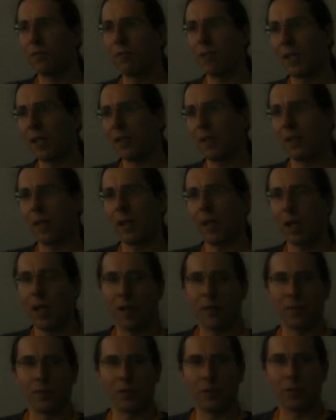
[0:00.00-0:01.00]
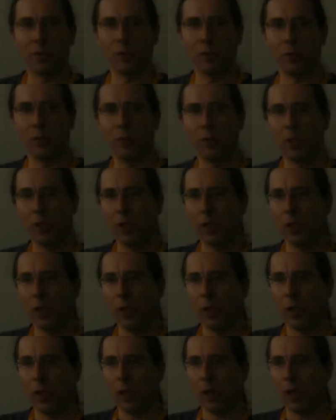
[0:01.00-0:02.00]
effect that I have to do.
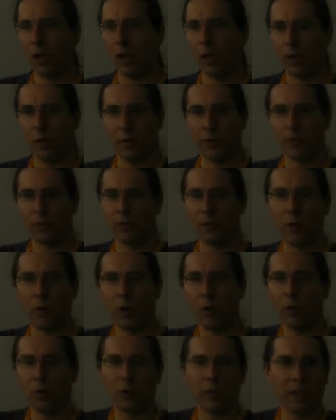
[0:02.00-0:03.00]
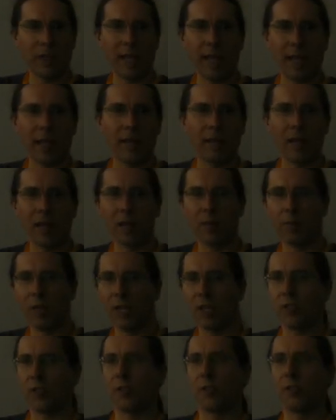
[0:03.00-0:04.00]
There's no like hand
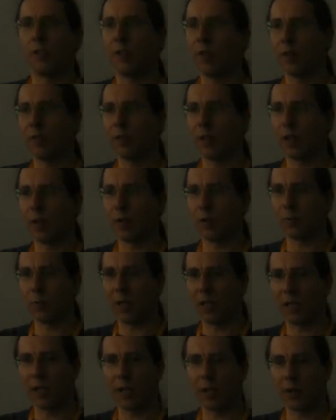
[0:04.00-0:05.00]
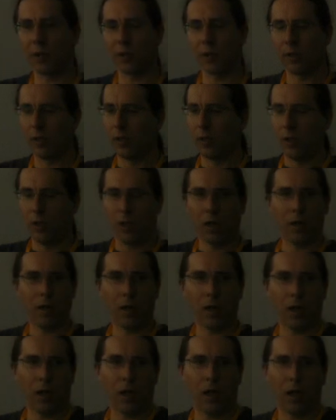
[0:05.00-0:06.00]
animation of letter by letter.
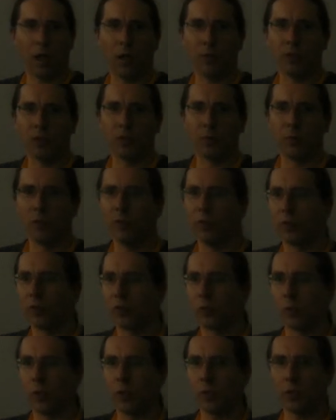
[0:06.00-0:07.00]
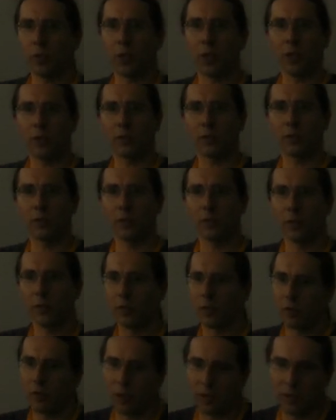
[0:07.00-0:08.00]
I'm just moving a square across,
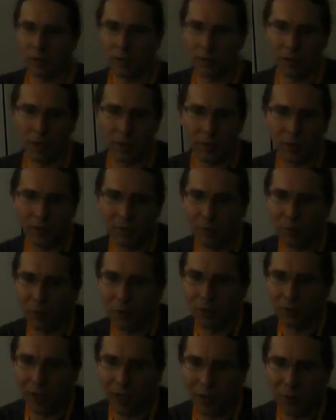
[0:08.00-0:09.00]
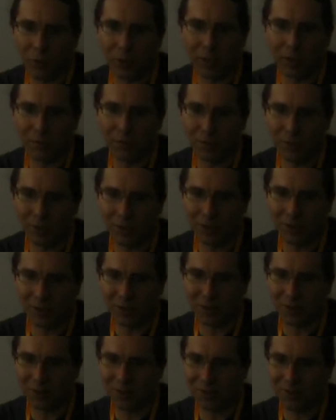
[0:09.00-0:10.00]
you know, on a simple sine wave. You
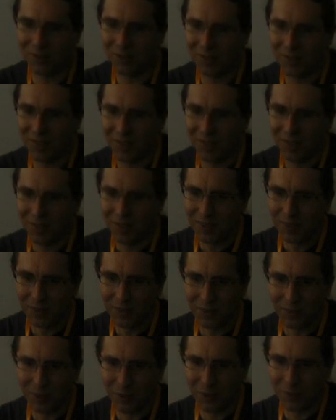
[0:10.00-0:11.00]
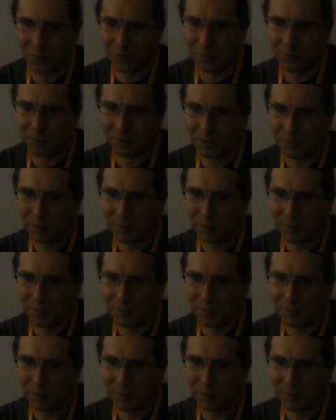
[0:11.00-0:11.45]
know, it's so